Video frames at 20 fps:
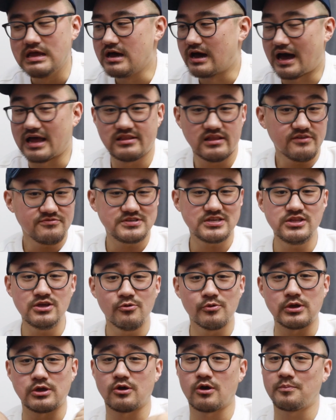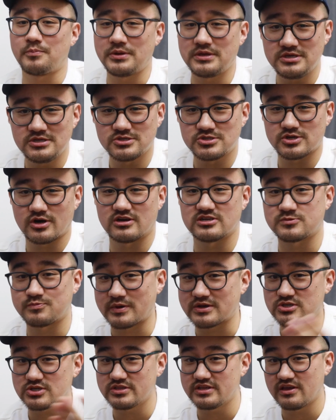I'd love to know what your opinions are,
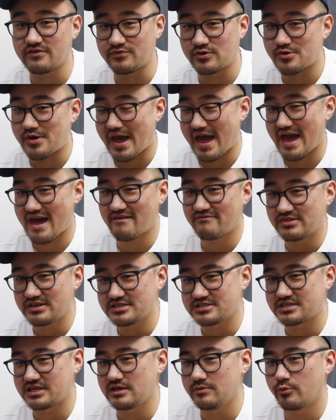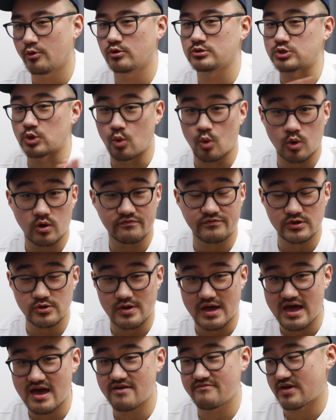especially if you have these keyboards or if you
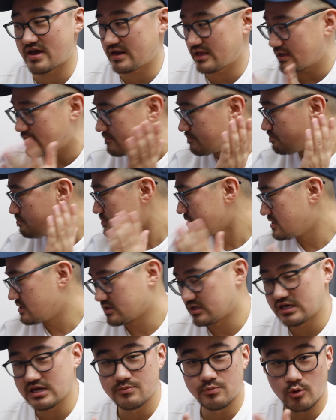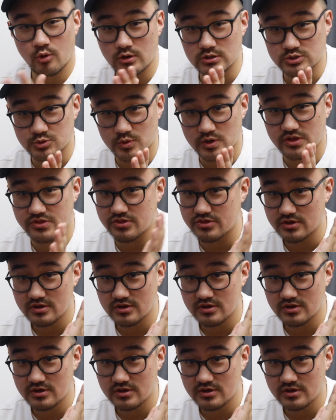have any keyboards with